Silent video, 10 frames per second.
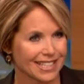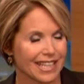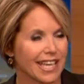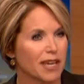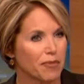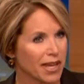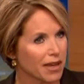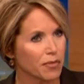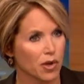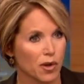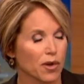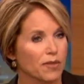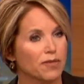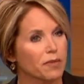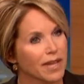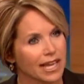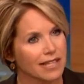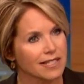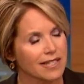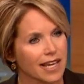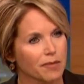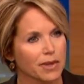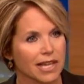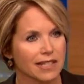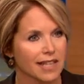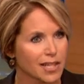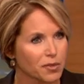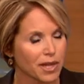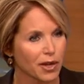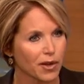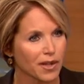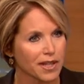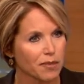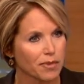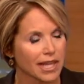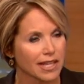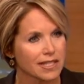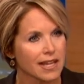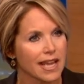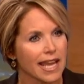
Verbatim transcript: to keep him or her from getting sick because, as we heard in the piece,